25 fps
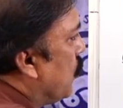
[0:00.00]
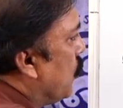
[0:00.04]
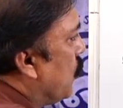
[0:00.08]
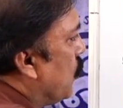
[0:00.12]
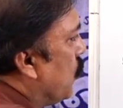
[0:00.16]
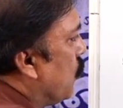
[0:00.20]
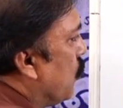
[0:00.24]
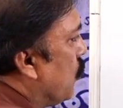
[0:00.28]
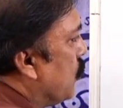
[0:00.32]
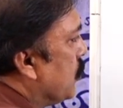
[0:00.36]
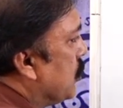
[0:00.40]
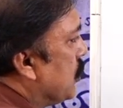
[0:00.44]

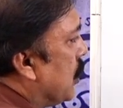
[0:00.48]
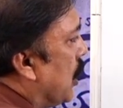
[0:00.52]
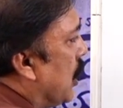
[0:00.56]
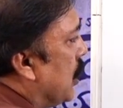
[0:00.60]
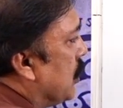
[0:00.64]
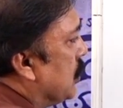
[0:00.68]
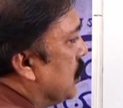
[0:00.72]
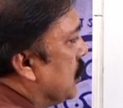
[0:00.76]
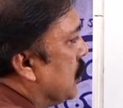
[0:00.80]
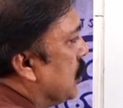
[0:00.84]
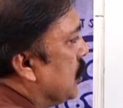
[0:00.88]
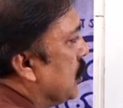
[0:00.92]
two
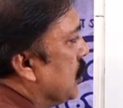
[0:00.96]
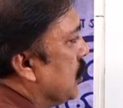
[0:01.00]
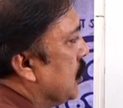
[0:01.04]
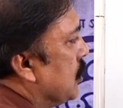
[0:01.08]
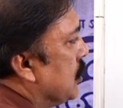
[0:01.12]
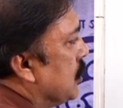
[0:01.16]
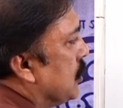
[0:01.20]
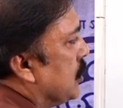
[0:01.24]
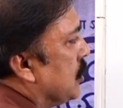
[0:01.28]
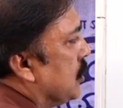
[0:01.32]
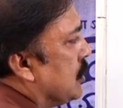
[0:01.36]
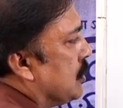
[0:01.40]
such
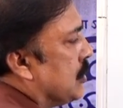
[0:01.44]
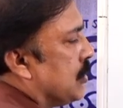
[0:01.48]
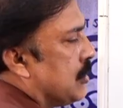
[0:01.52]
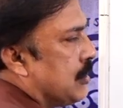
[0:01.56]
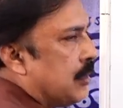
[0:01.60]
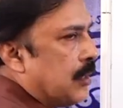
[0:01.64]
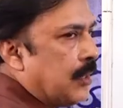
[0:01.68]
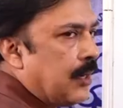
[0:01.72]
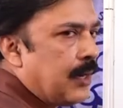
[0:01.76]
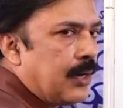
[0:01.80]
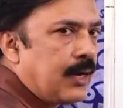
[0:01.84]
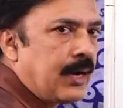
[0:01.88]

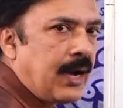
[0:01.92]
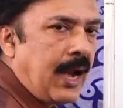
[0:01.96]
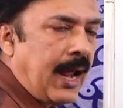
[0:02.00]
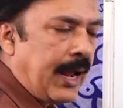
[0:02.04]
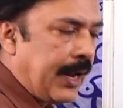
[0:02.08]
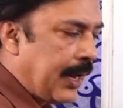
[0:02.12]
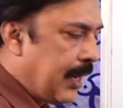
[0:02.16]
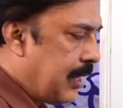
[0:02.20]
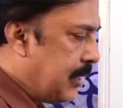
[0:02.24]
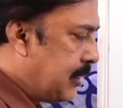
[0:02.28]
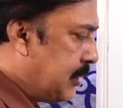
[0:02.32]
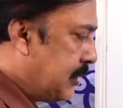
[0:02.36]

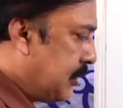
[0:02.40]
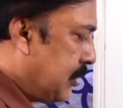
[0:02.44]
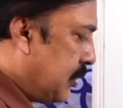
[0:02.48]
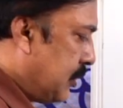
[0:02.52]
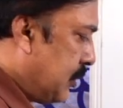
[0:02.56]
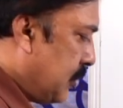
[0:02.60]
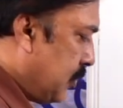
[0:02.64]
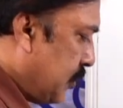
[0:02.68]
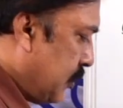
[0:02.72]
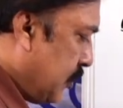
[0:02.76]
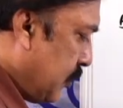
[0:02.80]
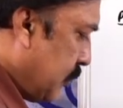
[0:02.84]
triangles,
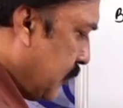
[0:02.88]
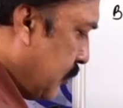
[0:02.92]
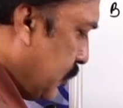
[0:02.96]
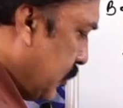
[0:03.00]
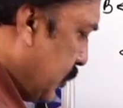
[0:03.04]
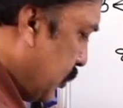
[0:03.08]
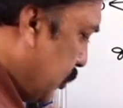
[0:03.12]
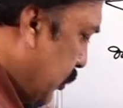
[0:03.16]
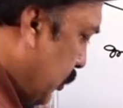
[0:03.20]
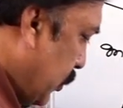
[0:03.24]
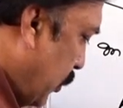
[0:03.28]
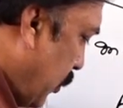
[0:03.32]

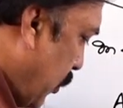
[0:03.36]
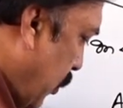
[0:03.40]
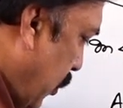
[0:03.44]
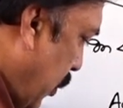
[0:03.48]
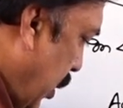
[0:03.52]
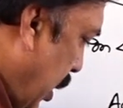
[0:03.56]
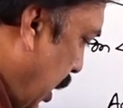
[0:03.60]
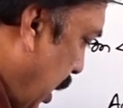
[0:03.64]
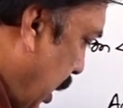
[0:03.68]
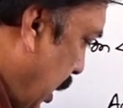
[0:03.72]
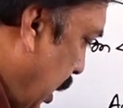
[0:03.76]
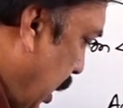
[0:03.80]
so
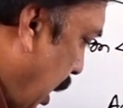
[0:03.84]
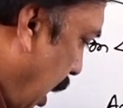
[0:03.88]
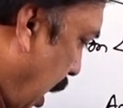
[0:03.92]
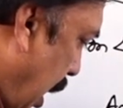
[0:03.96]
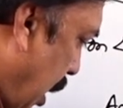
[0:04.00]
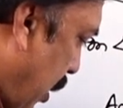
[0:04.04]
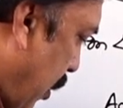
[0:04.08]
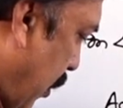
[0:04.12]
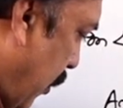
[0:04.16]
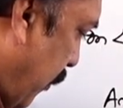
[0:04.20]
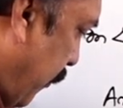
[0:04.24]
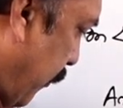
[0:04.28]
area
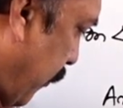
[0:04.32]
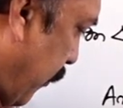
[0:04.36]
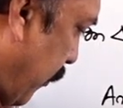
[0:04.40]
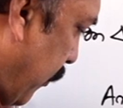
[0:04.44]
of